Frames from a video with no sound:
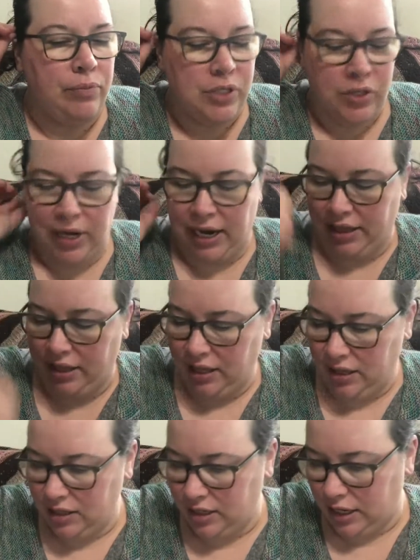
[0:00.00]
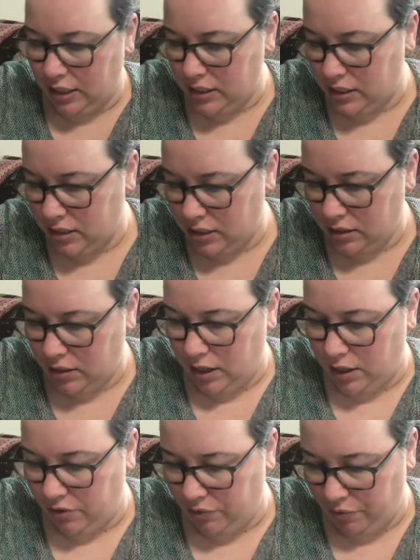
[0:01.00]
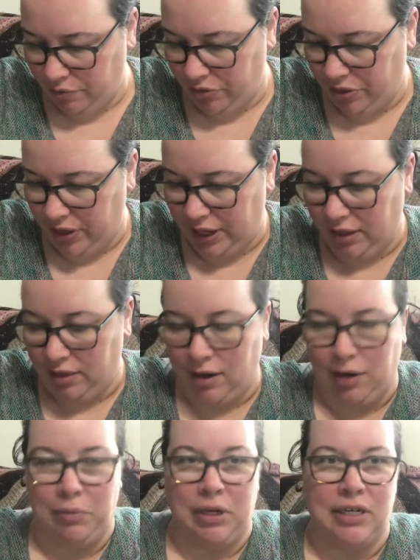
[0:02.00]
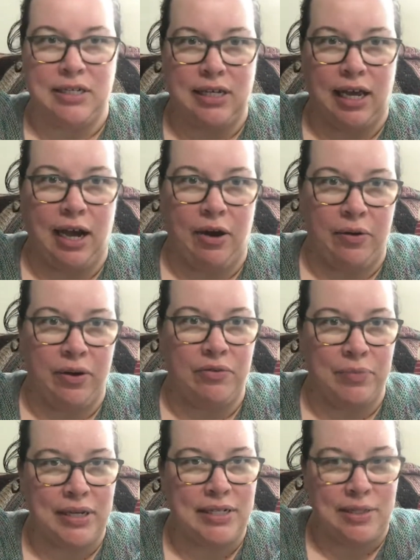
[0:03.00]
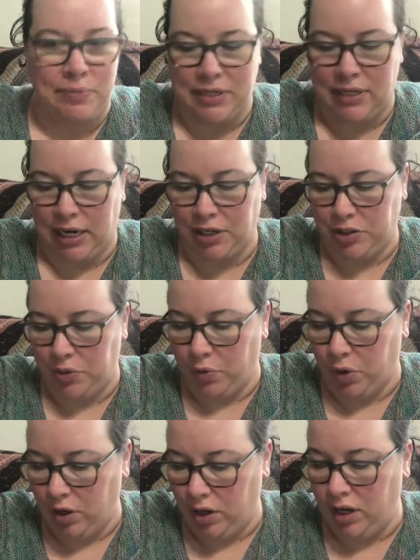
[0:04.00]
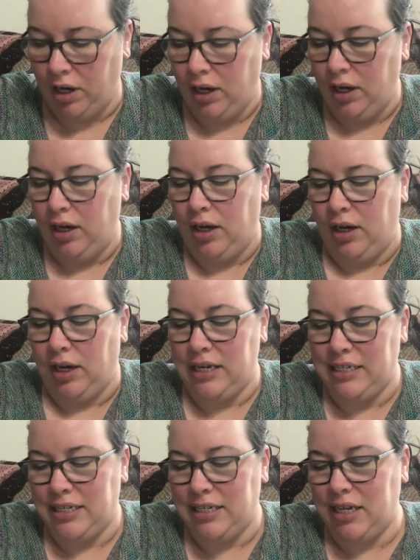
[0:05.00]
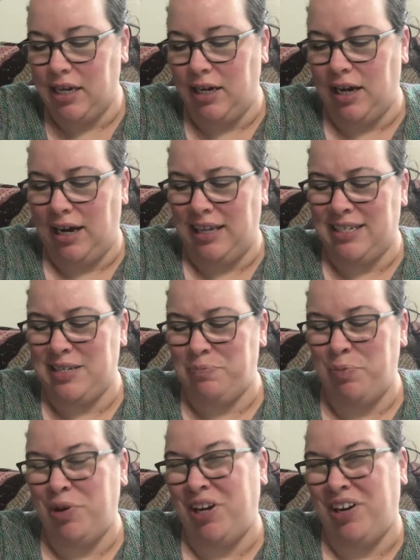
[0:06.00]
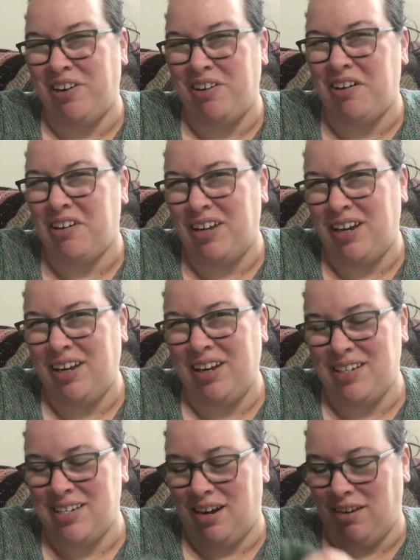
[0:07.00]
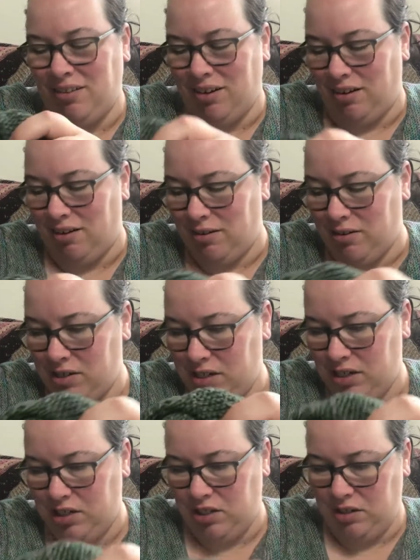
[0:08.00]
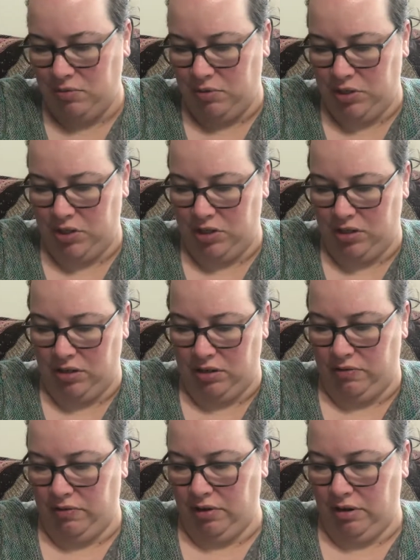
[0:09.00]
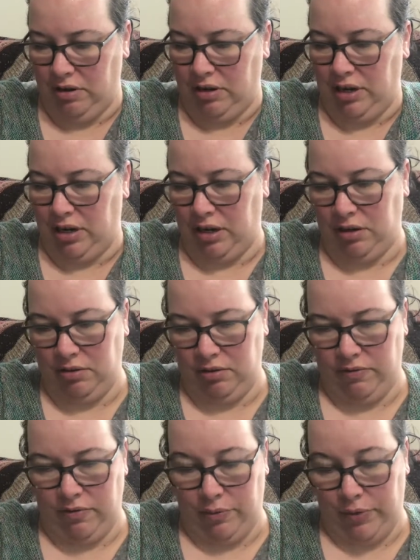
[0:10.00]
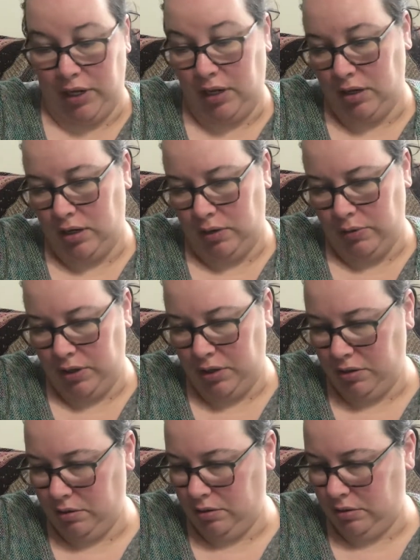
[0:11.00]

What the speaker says: So yeah, I think the next kind of thing that I'm going to dig out of my deep stash and work on, because it's pretty good car knitting. It's got a lot of garter stitch in it, which is good for car knitting for me anyway.